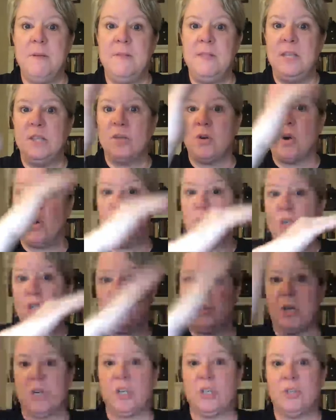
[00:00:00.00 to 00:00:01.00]
in these arch
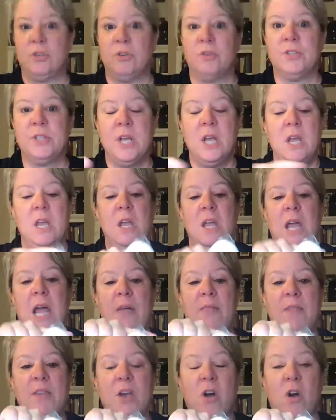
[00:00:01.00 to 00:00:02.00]
structures.
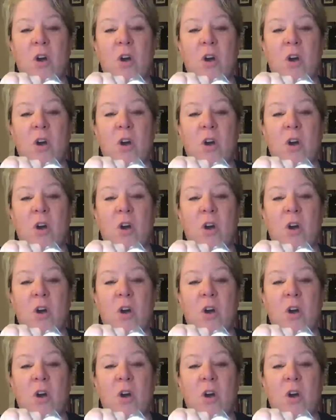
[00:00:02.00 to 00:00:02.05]
And the